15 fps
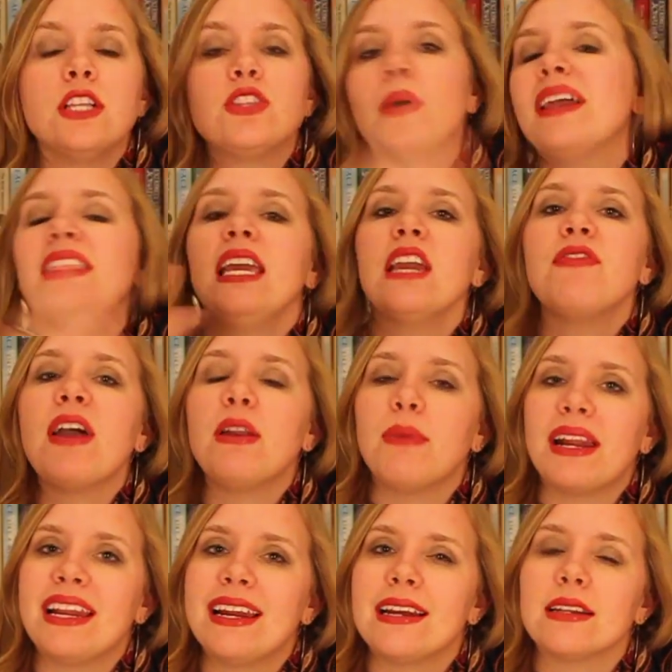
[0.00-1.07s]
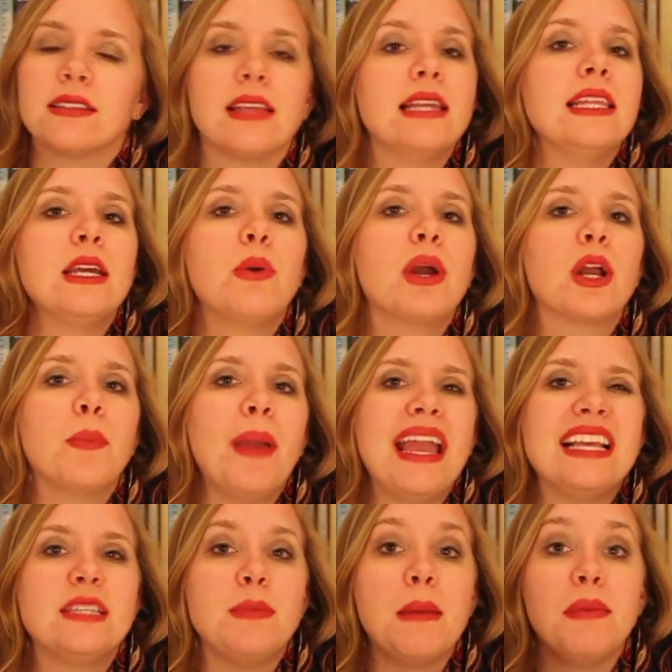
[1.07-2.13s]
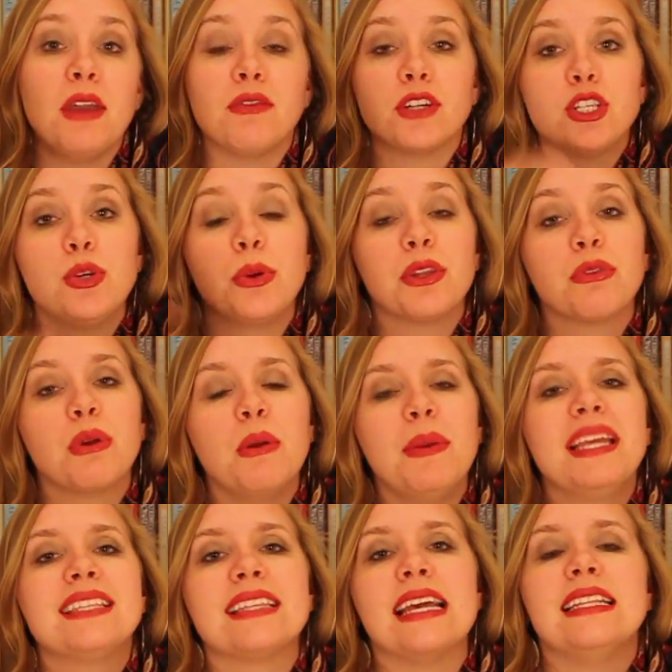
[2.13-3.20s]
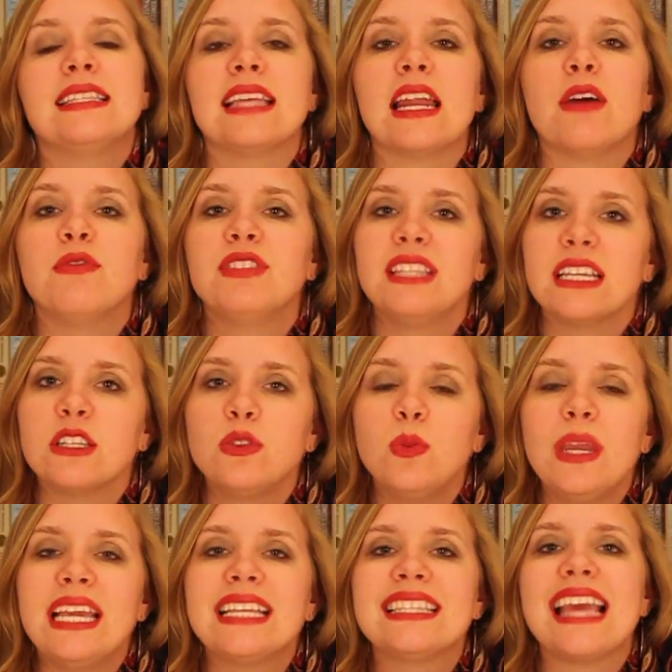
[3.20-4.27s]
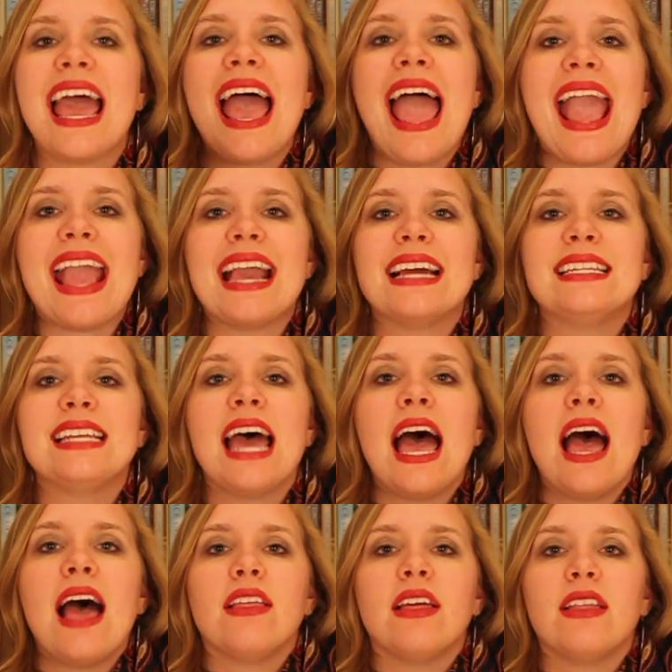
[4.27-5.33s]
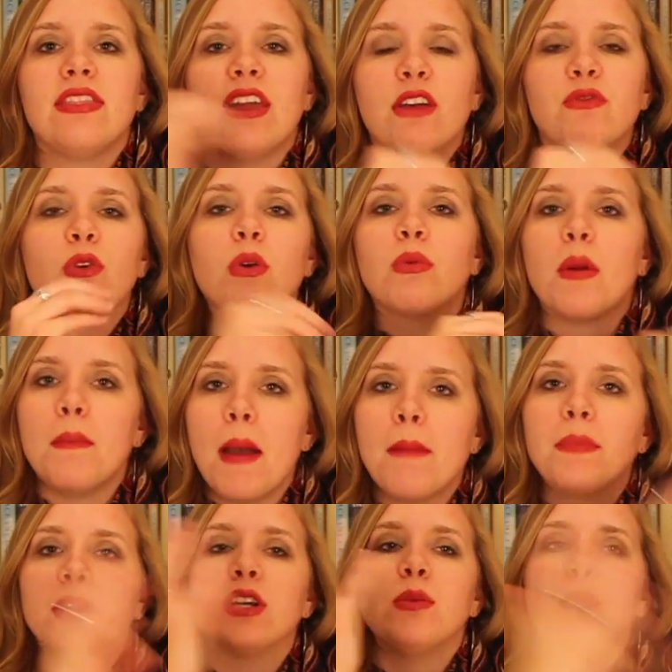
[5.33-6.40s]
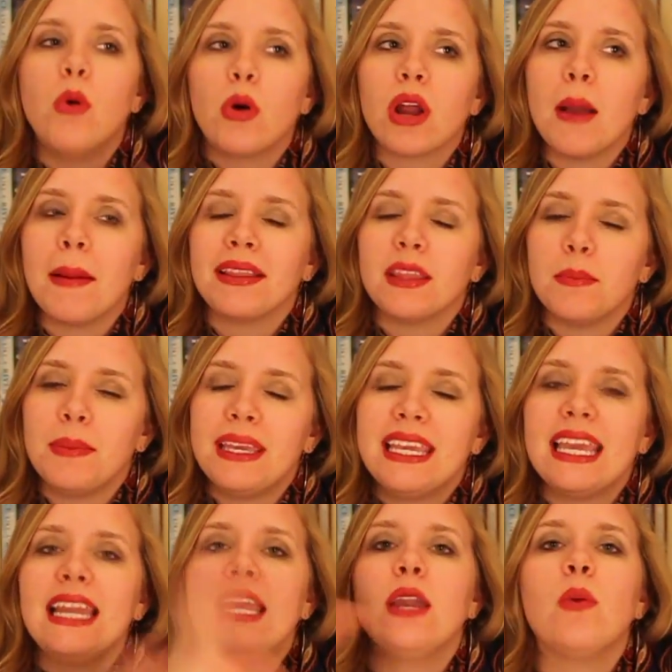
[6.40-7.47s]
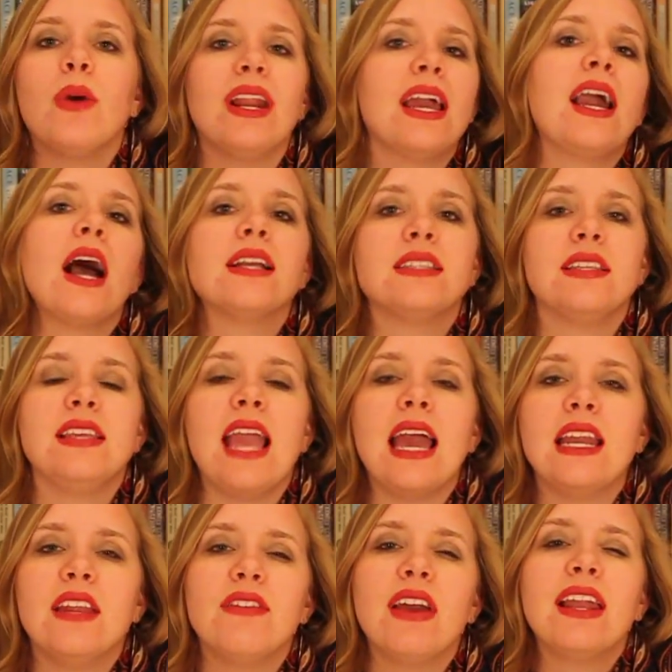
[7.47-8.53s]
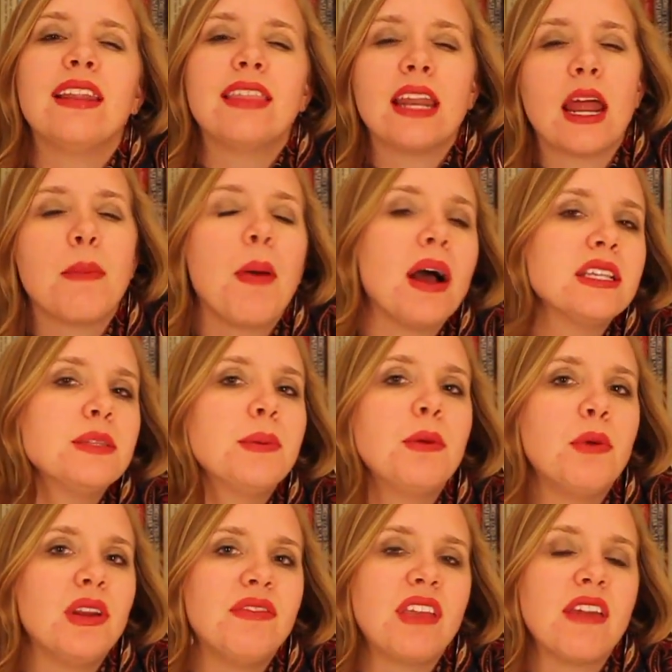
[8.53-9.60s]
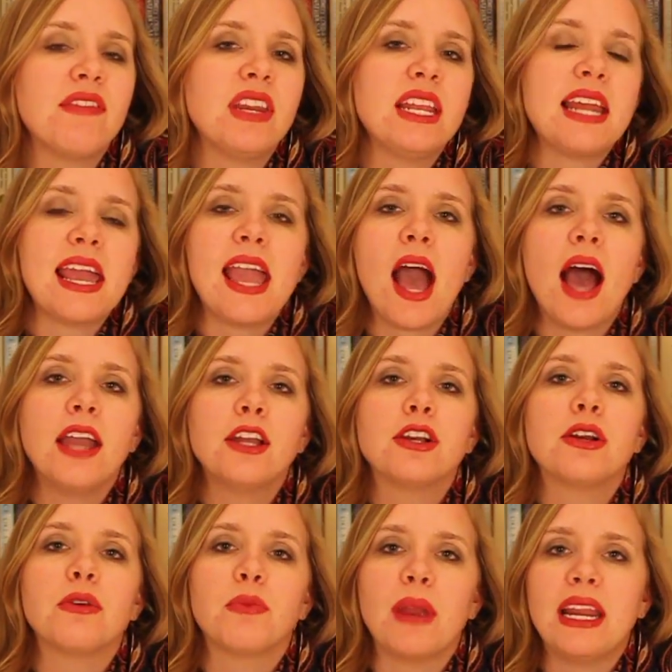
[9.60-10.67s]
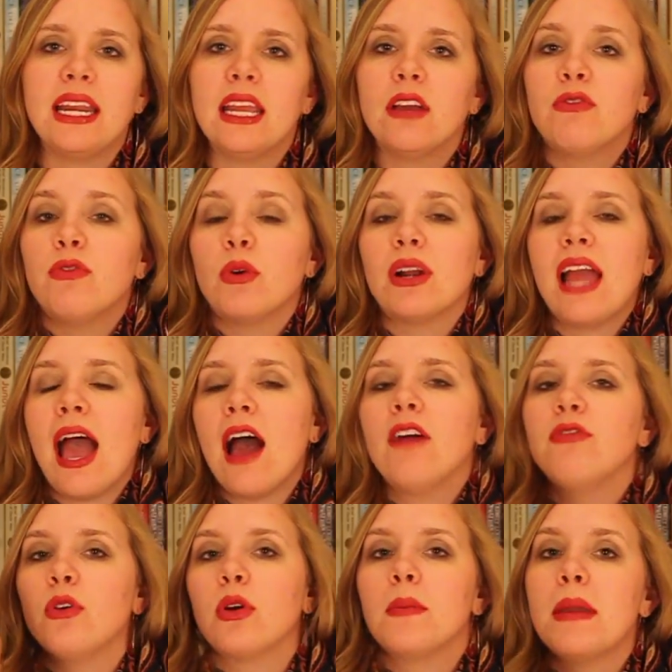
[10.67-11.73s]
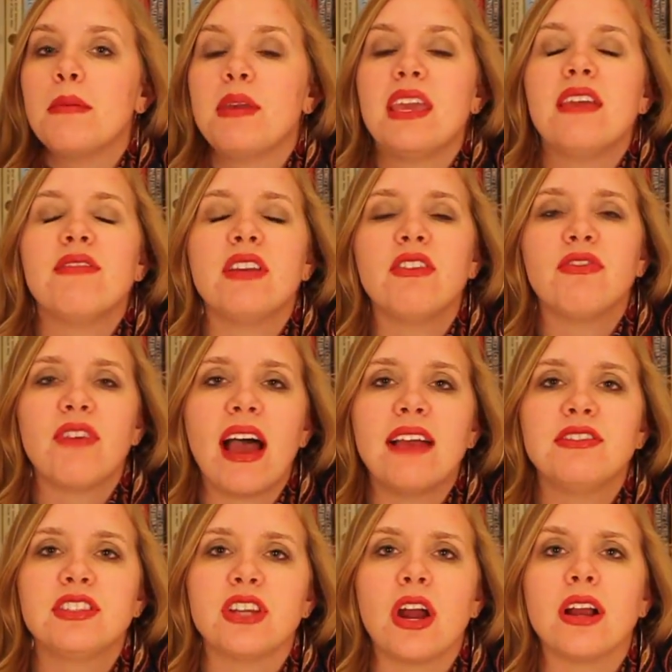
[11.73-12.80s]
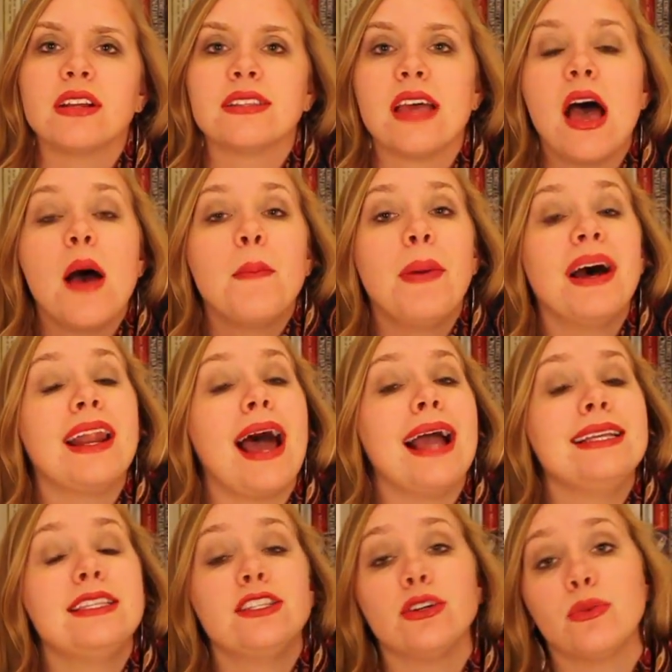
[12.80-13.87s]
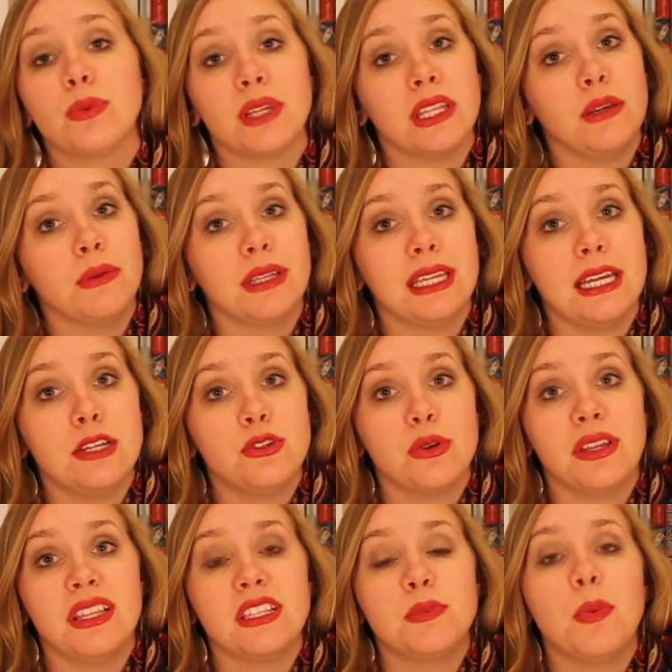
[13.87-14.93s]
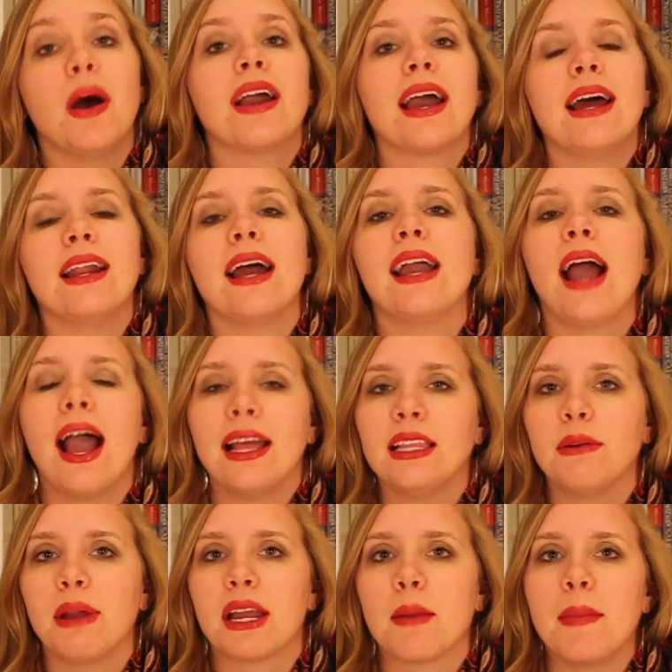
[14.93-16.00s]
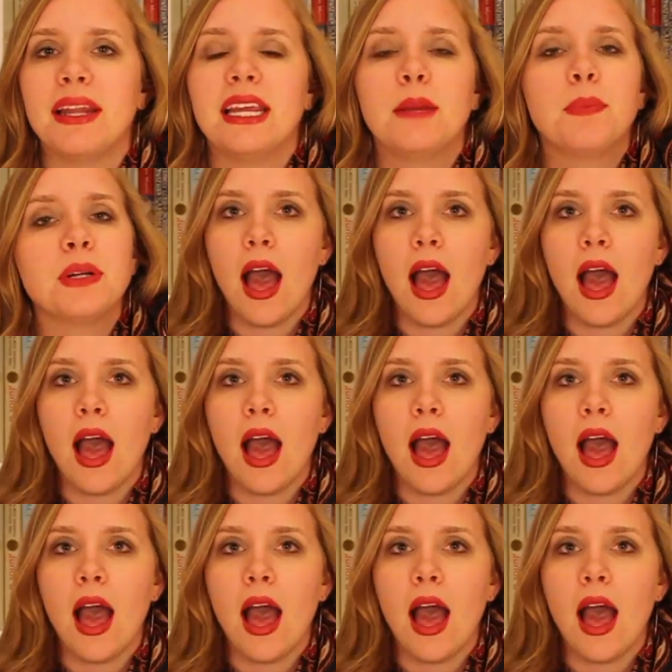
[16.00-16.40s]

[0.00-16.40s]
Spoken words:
So I think if I'd read it at a slightly quicker pace, maybe over 2 or 3 weeks instead of 6 weeks, and therefore remembered more about the beginning when I got to the end of it, that I possibly would have given it a higher rating, 4.5 or maybe even 5 stars, but I still really, really enjoyed this book and I highly recommend it.